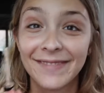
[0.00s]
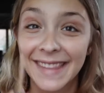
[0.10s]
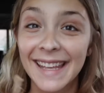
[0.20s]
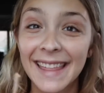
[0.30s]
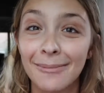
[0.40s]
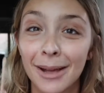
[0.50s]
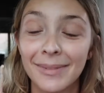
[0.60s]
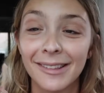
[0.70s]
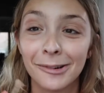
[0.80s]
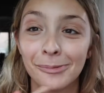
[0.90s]
think that might
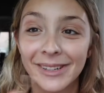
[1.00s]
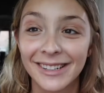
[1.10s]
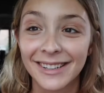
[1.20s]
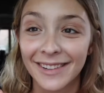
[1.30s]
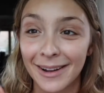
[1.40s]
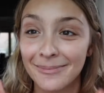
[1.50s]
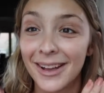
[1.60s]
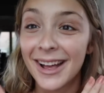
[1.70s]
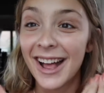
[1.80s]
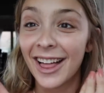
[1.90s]
be a little weird if
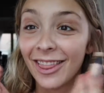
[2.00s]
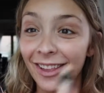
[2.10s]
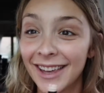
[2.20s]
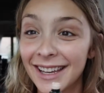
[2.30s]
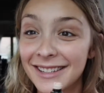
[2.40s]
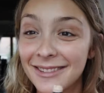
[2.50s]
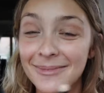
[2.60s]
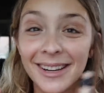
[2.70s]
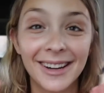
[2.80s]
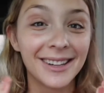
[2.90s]
I'm looking into the
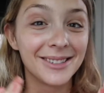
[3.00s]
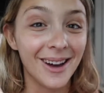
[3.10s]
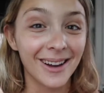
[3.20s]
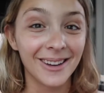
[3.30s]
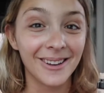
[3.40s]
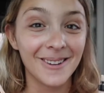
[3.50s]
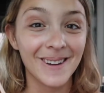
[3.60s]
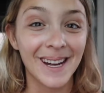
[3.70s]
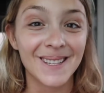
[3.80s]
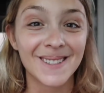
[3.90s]
mirror and talking to you
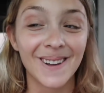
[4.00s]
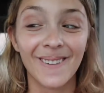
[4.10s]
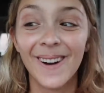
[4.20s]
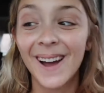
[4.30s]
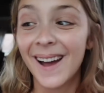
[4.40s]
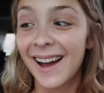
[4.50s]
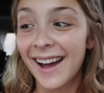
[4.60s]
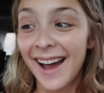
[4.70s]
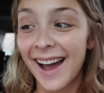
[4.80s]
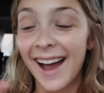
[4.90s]
guys. So
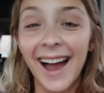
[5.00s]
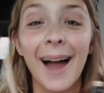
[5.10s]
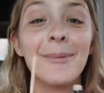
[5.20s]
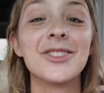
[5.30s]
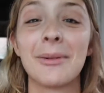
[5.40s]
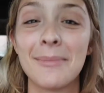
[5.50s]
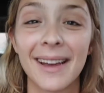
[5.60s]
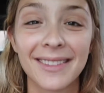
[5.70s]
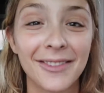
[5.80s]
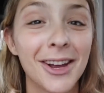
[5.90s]
I'm gonna try my
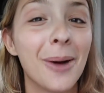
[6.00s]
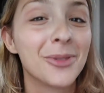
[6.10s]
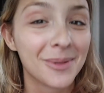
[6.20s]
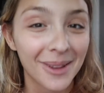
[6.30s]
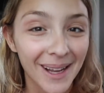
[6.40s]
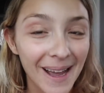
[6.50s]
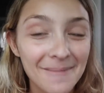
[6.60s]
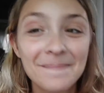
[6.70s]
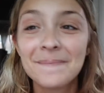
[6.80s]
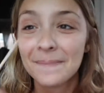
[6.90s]
best to figure out which one to look
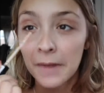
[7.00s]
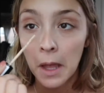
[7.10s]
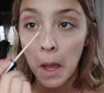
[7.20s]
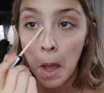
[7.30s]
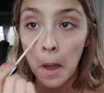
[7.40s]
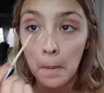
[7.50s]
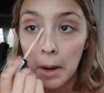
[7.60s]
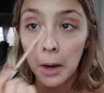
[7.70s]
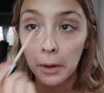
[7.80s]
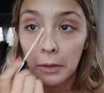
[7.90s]
at.
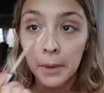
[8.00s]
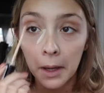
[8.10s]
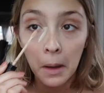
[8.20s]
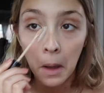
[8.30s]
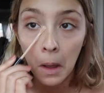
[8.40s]
Bear with me.